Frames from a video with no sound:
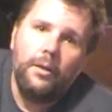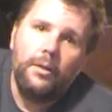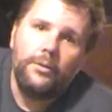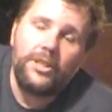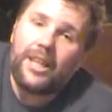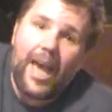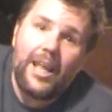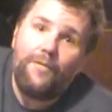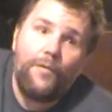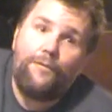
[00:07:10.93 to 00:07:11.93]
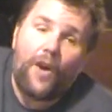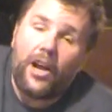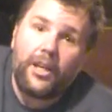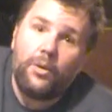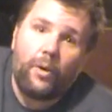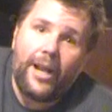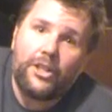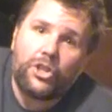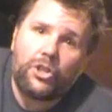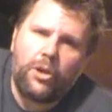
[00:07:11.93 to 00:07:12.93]
Does that even fucking
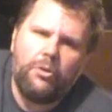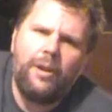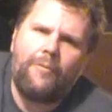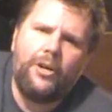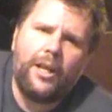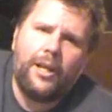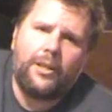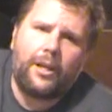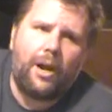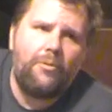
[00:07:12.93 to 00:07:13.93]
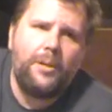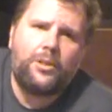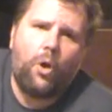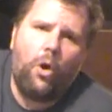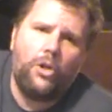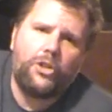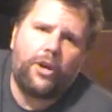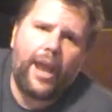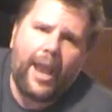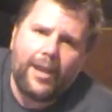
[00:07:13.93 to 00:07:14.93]
register? You never needed the government to hold your
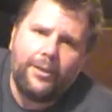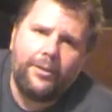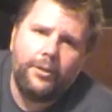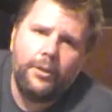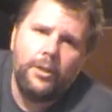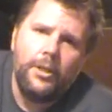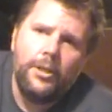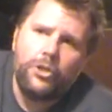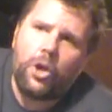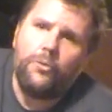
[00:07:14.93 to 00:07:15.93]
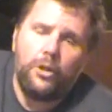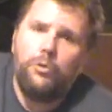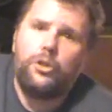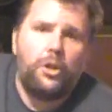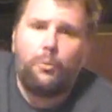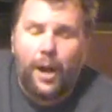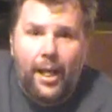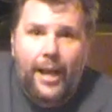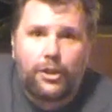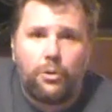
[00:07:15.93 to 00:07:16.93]
hand? So you
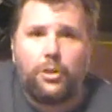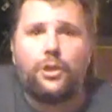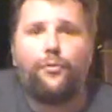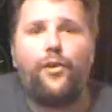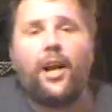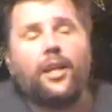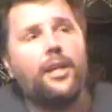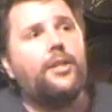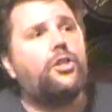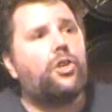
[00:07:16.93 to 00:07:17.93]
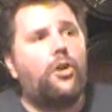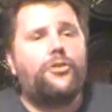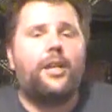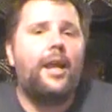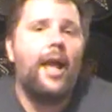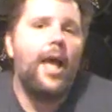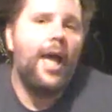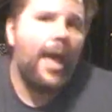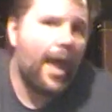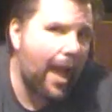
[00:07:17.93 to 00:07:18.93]
realize you just fucking insulted
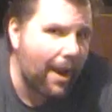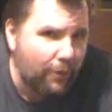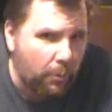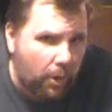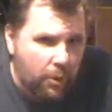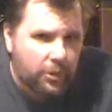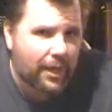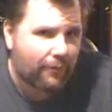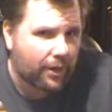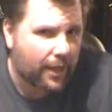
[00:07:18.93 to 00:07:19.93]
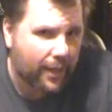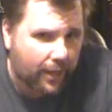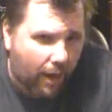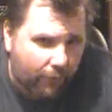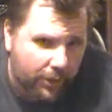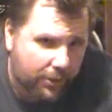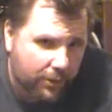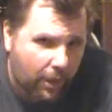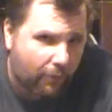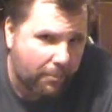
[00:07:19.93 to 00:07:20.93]
everyone who's ever needed
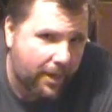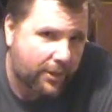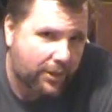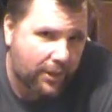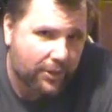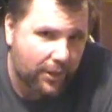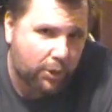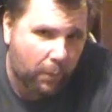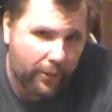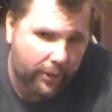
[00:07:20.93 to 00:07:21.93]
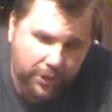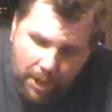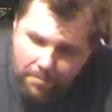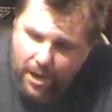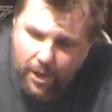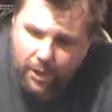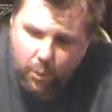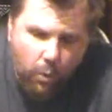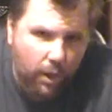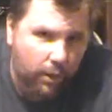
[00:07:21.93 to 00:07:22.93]
government assistance, whether it's an
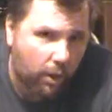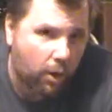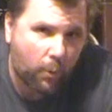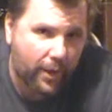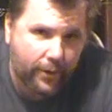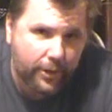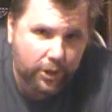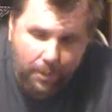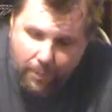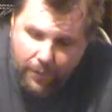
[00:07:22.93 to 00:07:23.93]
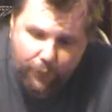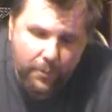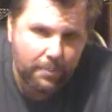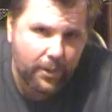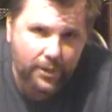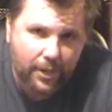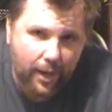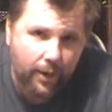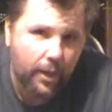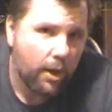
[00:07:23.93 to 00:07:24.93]
American worker or whether it's somebody from the
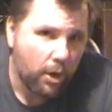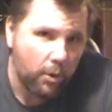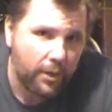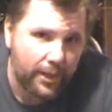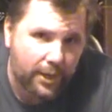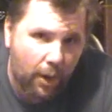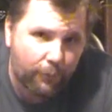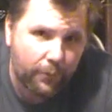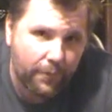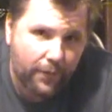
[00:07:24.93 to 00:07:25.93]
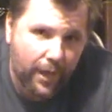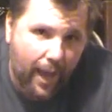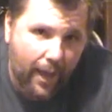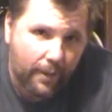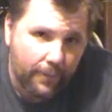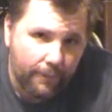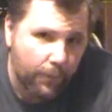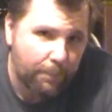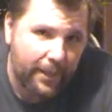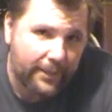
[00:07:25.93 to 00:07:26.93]
military who needs help from the VA
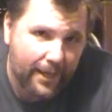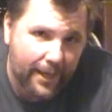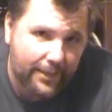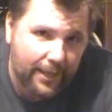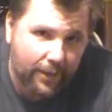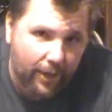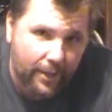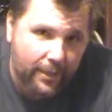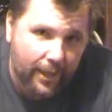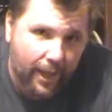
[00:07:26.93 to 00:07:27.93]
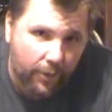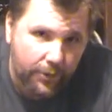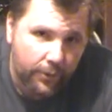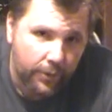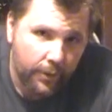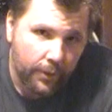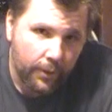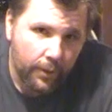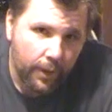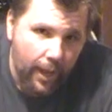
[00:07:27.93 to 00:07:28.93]
for PTSD or anything else.
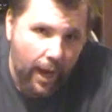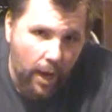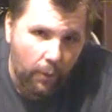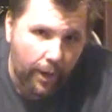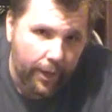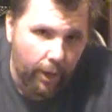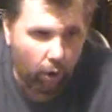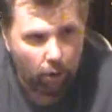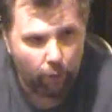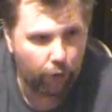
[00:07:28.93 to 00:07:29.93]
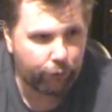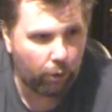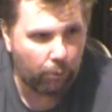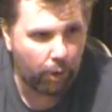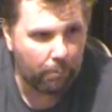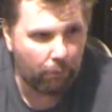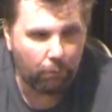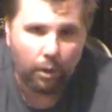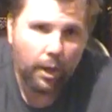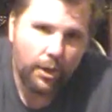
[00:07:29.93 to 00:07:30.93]
And I don't want to hear, oh, that's not what I
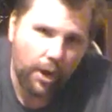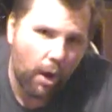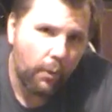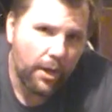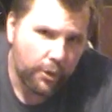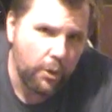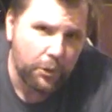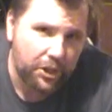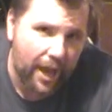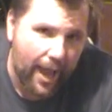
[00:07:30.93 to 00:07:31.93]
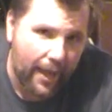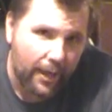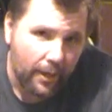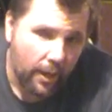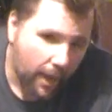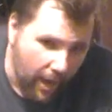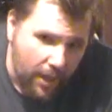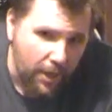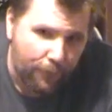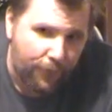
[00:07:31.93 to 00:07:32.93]
meant. No, you said
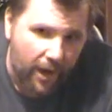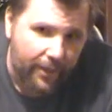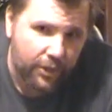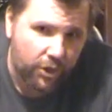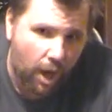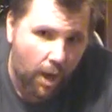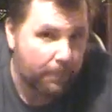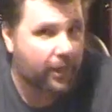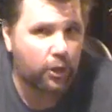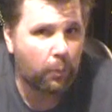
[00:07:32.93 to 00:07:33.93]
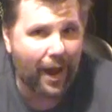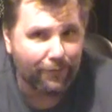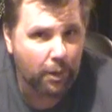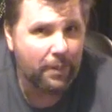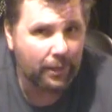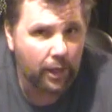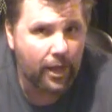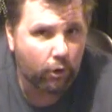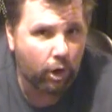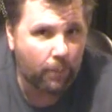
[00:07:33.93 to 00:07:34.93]
in your fucking song, because we have to be
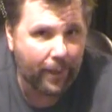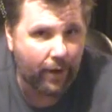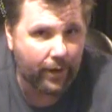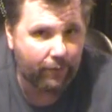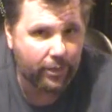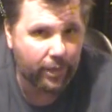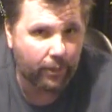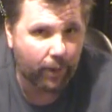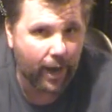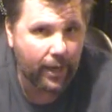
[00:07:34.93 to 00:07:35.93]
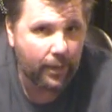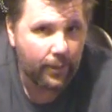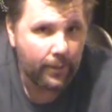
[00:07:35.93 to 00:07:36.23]
literal about everything, right?